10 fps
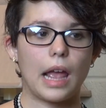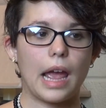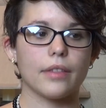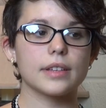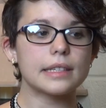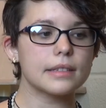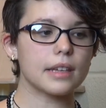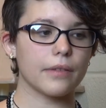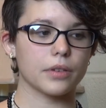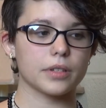And this is
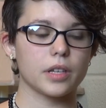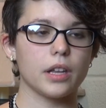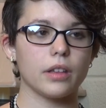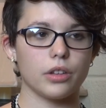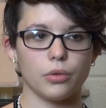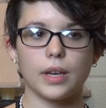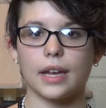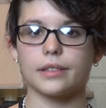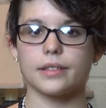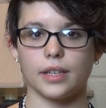diversity that you
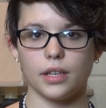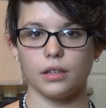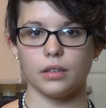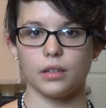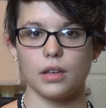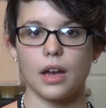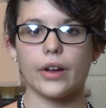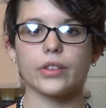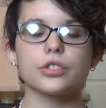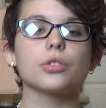can't see
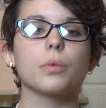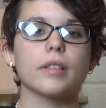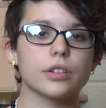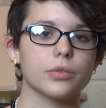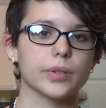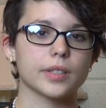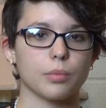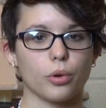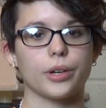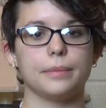unless you're willing to
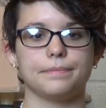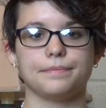explore it.